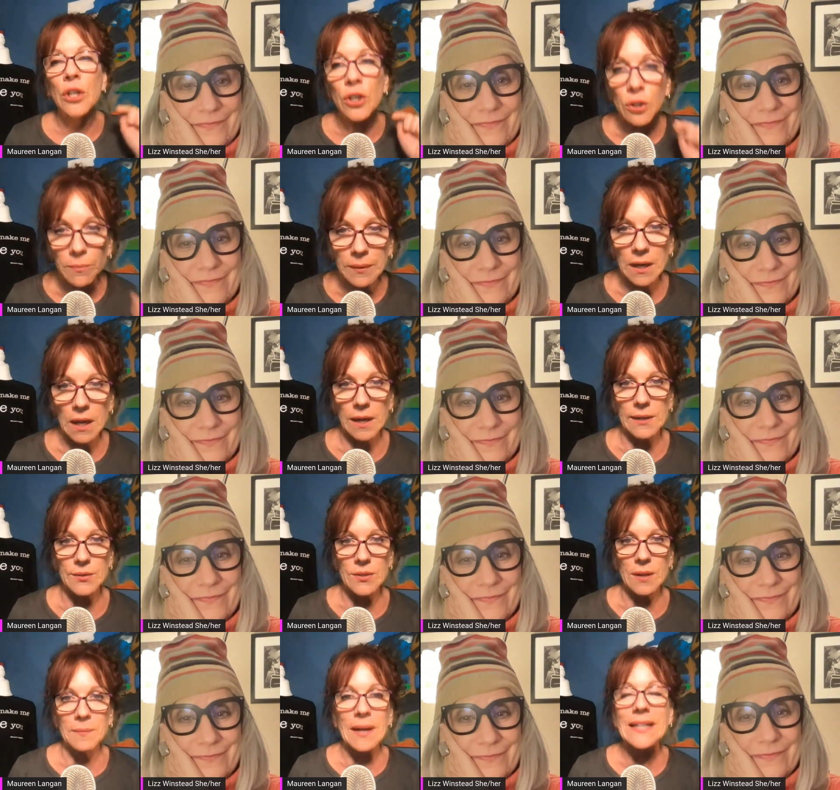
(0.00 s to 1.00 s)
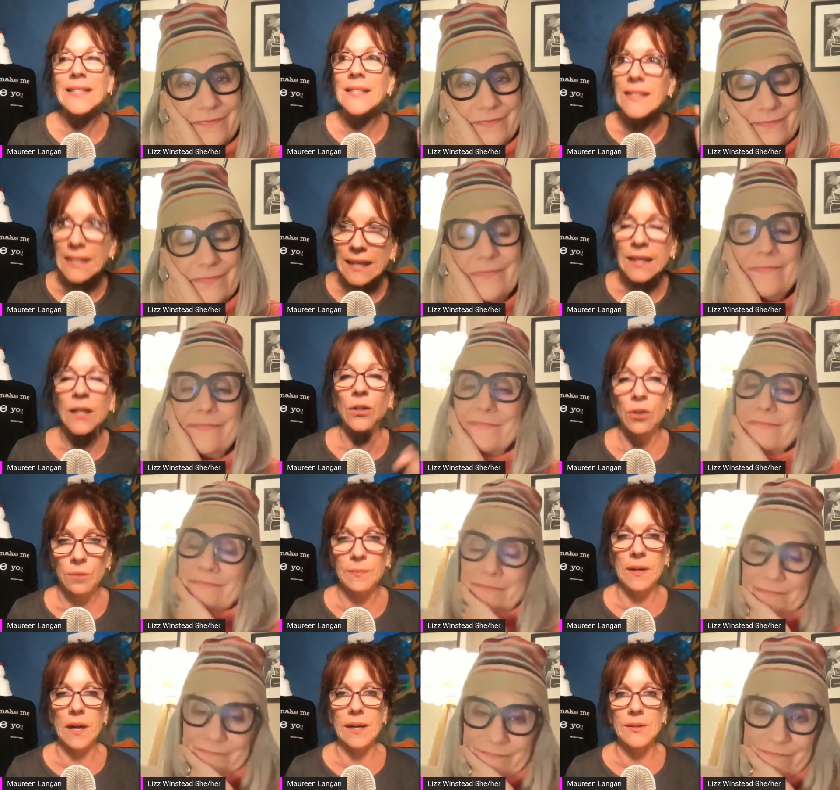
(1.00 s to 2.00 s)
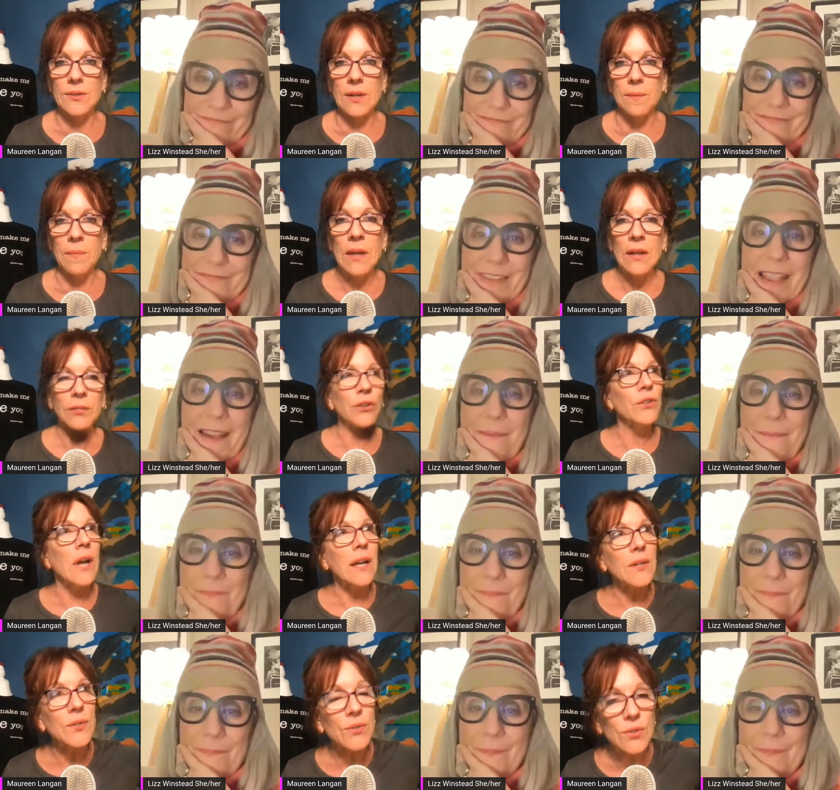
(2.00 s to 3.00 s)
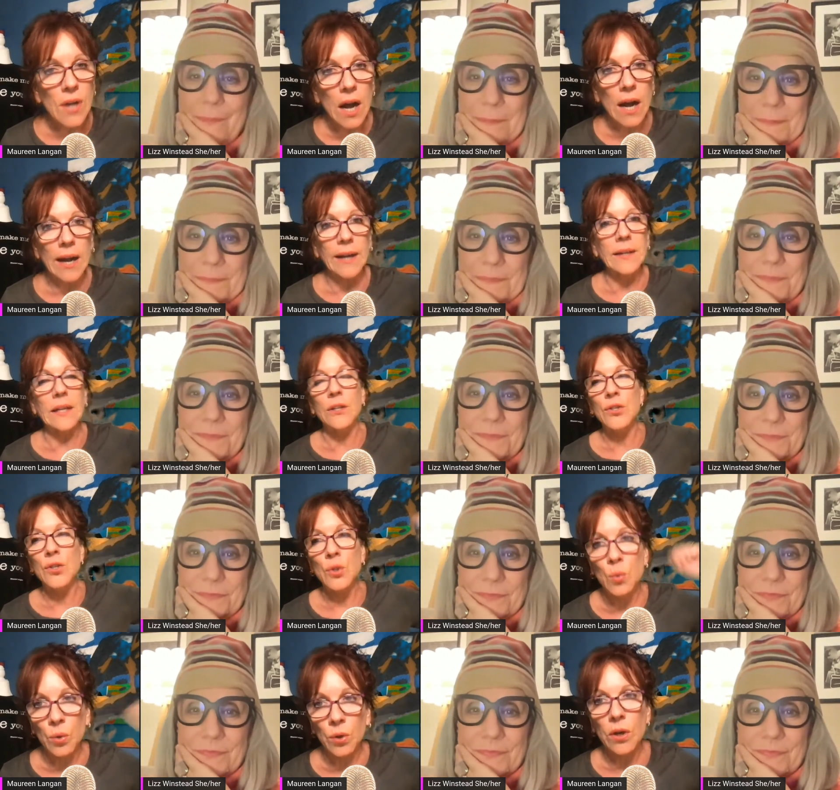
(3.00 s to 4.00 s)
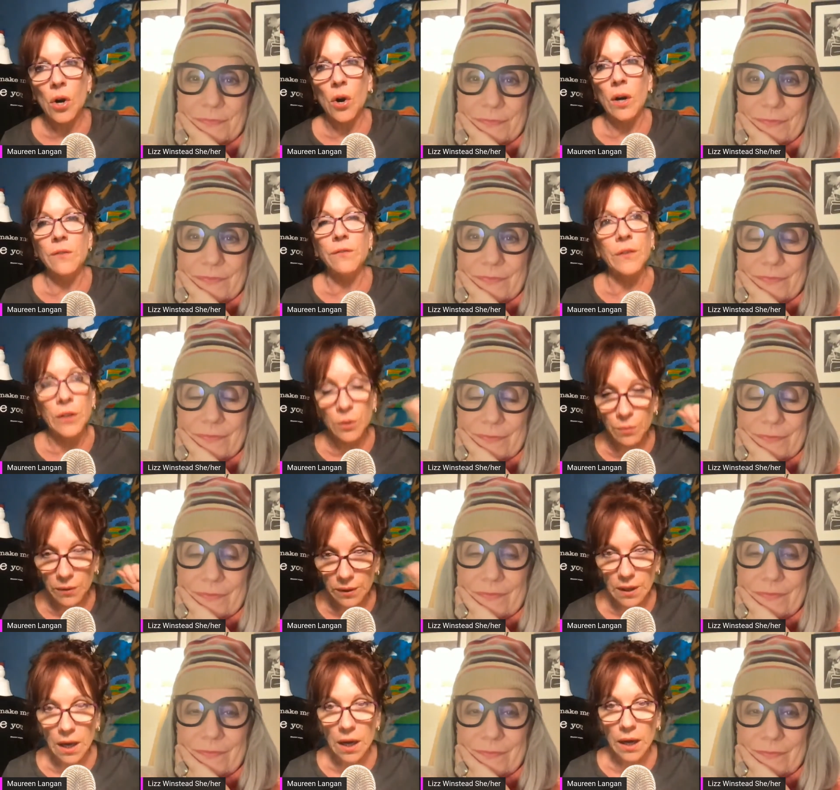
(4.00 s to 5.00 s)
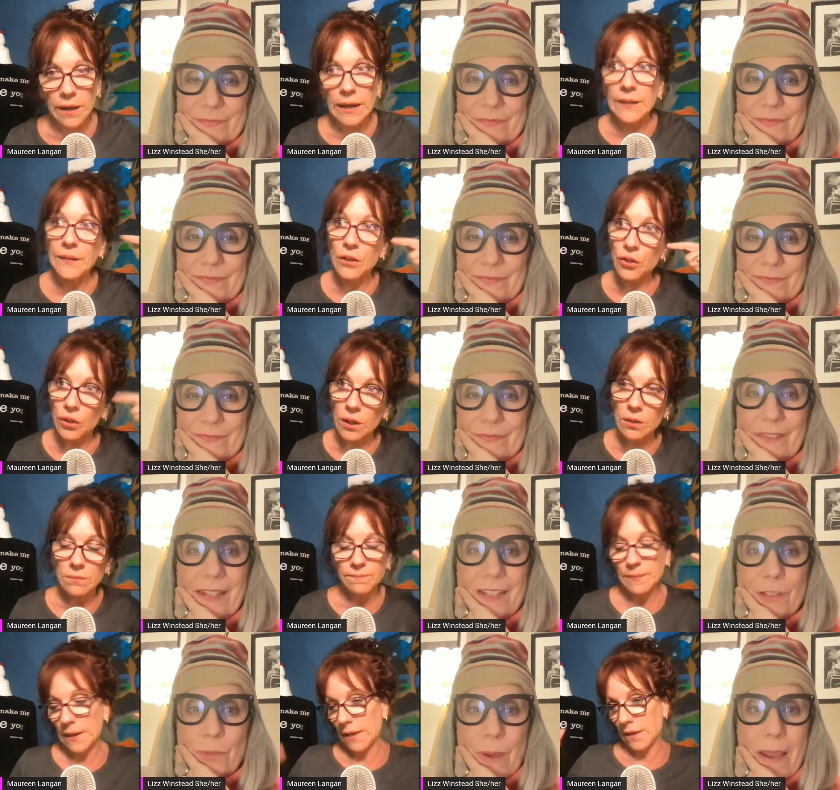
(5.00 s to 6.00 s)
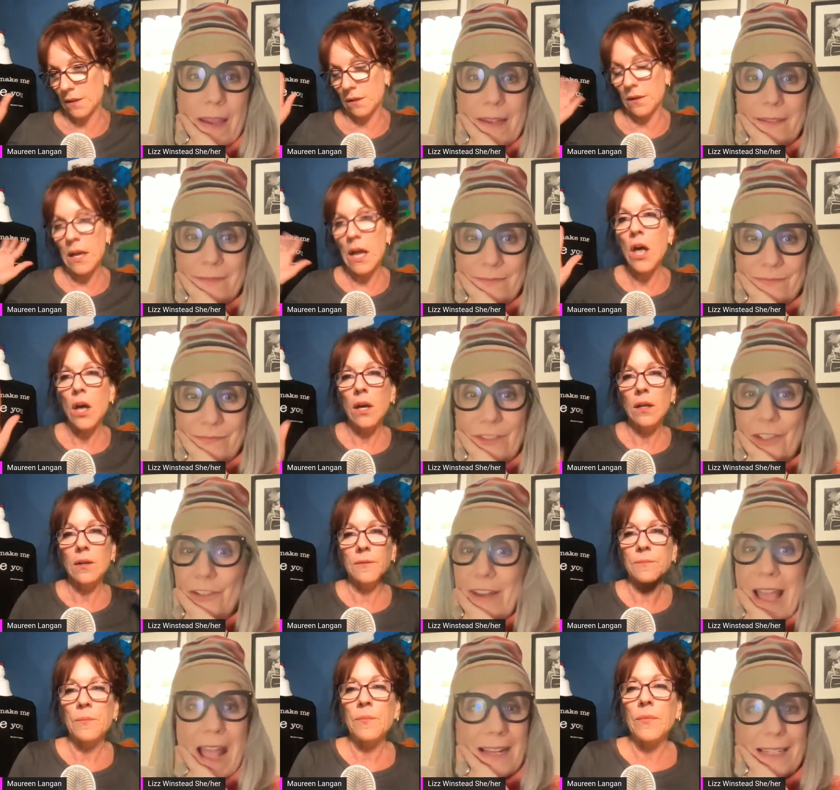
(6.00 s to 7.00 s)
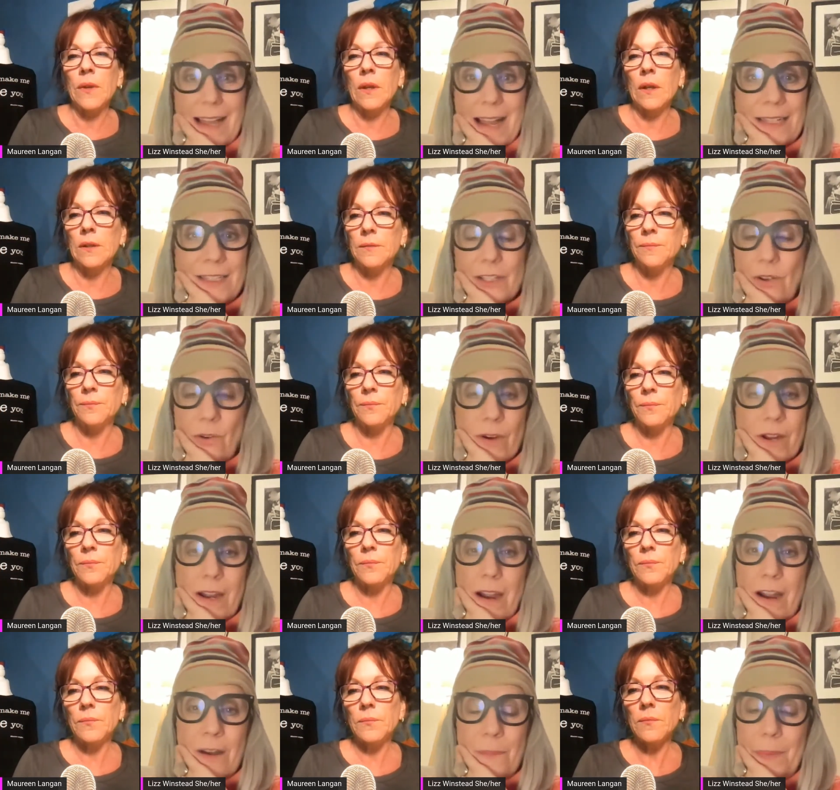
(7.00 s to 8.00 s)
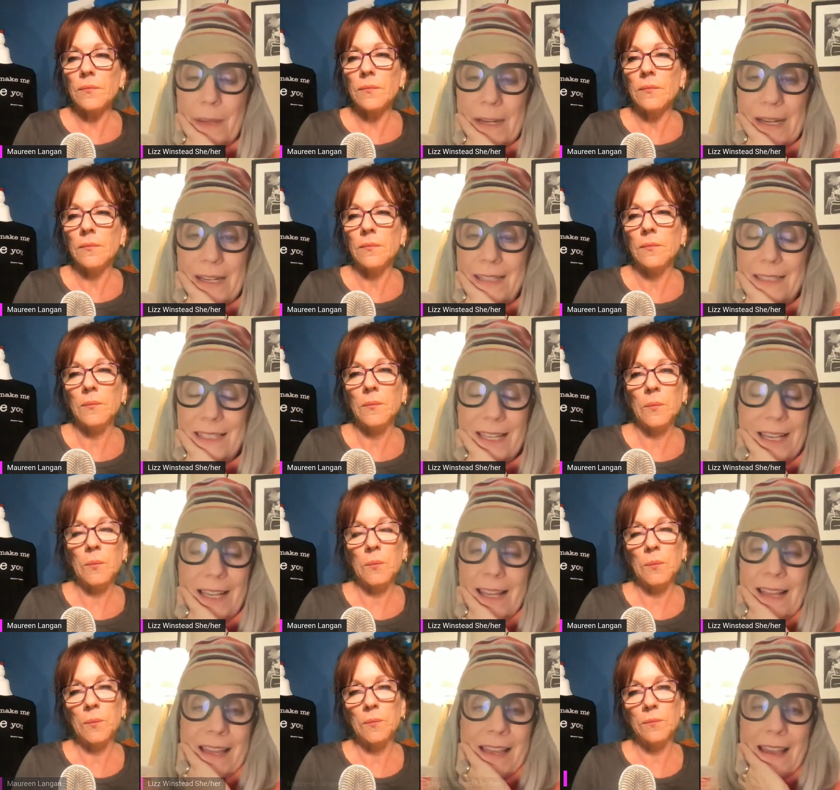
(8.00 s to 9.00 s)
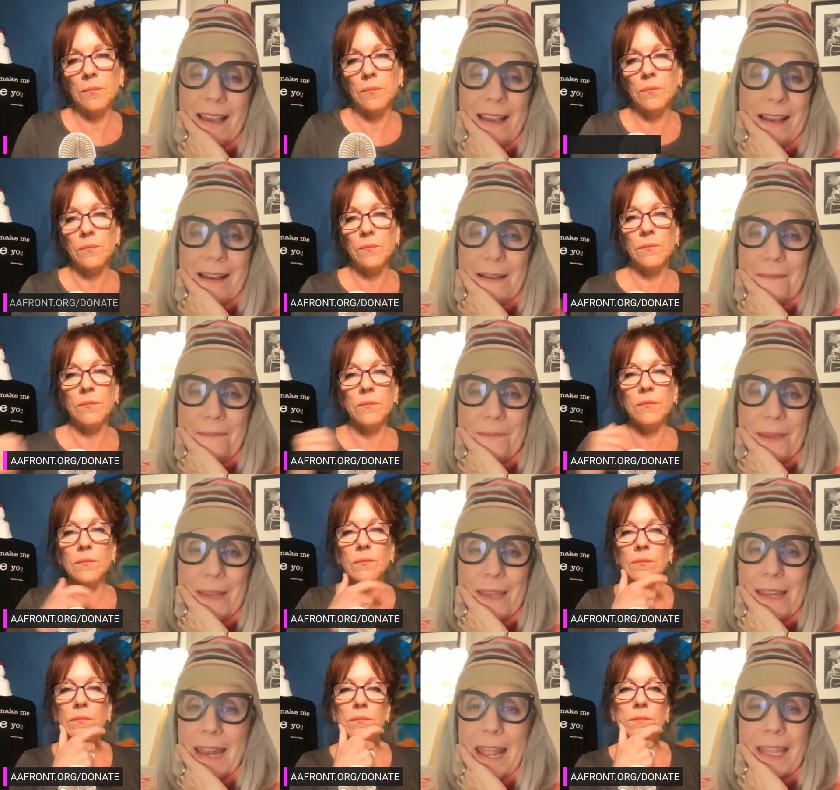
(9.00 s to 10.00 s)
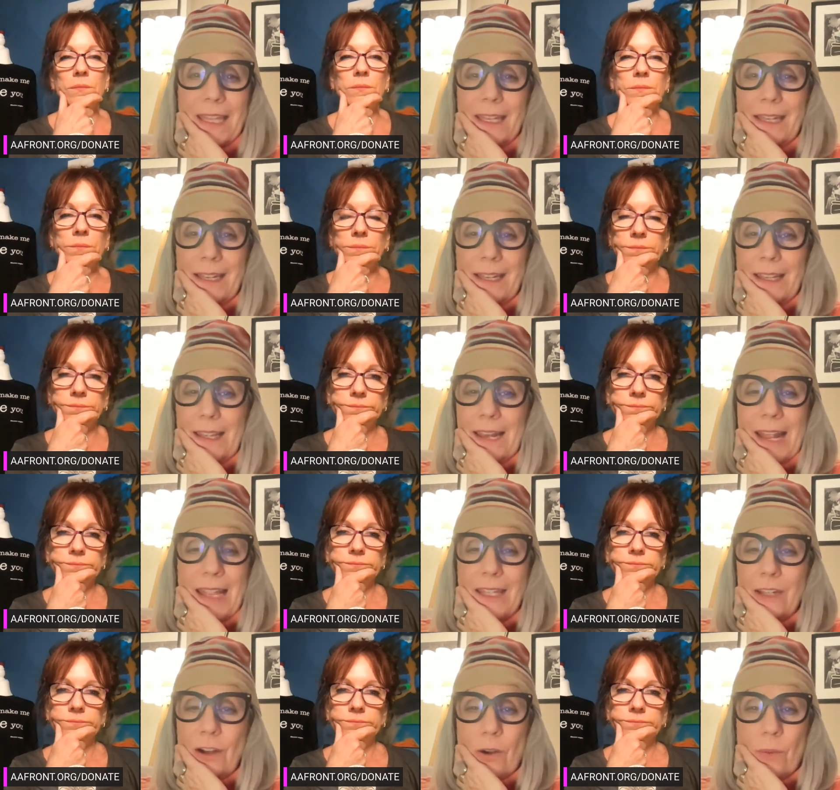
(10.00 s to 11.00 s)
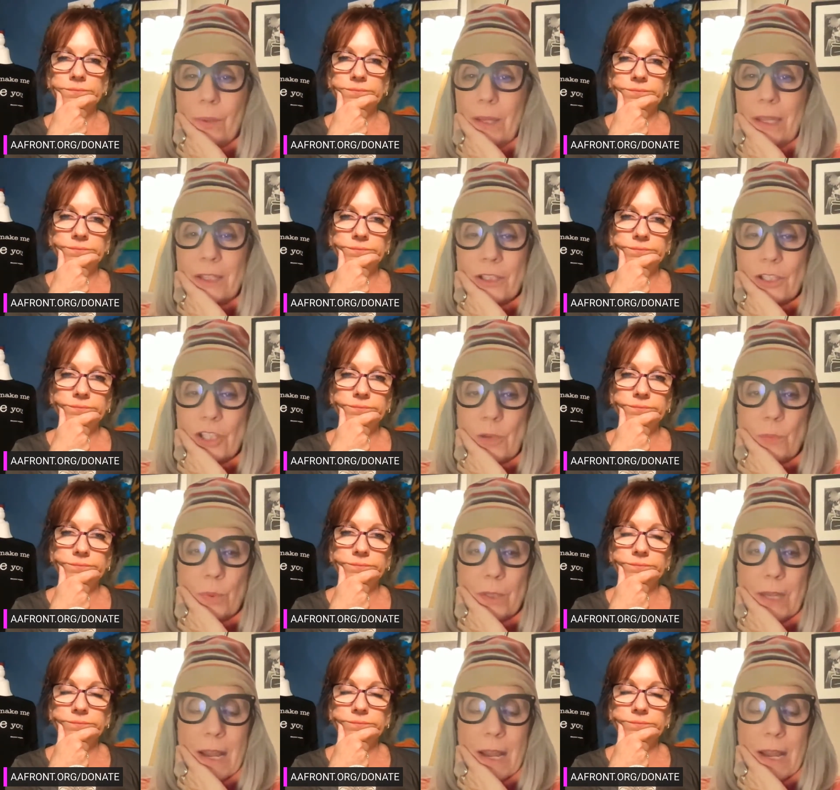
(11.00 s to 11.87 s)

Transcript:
Speaker 1: to humanize them, not dehumanize them. Yep. They're not a sign and a scorecard for you with God. And then you're going to.
Speaker 2: Right. They're not God's scorecard because um, it ain't. It ain't your relationship with